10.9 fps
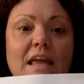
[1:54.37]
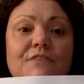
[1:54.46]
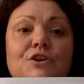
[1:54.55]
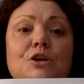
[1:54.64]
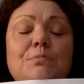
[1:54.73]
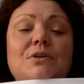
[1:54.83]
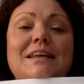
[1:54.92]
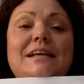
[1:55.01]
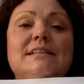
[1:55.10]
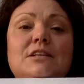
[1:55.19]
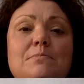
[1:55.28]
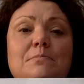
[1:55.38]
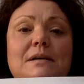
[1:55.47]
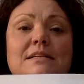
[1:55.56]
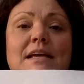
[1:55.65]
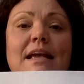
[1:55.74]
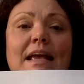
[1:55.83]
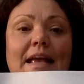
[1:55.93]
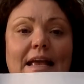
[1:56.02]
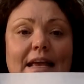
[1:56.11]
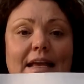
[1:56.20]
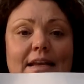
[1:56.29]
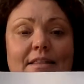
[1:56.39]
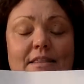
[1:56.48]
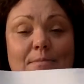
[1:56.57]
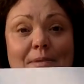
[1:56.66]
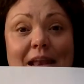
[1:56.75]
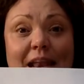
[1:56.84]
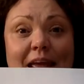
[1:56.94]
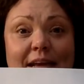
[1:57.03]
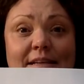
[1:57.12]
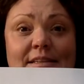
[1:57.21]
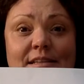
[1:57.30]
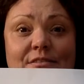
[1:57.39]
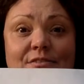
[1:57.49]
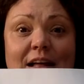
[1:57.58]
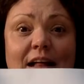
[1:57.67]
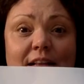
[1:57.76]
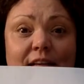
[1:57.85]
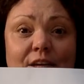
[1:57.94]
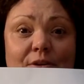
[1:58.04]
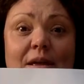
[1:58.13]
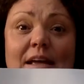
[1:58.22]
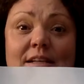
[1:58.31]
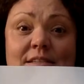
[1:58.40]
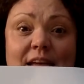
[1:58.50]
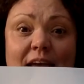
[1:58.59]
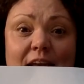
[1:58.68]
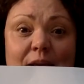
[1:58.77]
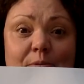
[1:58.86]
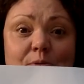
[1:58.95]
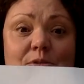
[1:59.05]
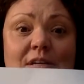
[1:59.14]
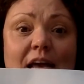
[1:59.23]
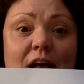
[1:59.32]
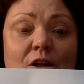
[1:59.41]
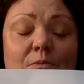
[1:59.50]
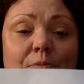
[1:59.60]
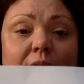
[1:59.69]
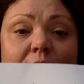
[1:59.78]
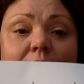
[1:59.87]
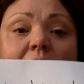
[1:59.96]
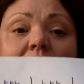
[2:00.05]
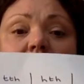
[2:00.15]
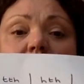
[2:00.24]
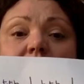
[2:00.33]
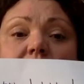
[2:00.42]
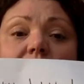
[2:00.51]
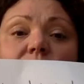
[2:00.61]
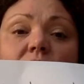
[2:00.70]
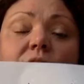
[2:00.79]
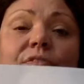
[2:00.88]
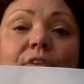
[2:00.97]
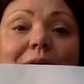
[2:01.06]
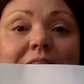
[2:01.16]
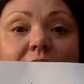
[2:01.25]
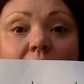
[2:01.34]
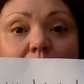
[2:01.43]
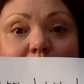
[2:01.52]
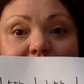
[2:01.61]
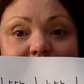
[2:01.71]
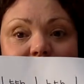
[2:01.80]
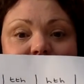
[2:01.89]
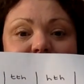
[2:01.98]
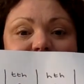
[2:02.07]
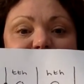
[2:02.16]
if you put these numbers in the place value table to help you. And I've got a few examples here that I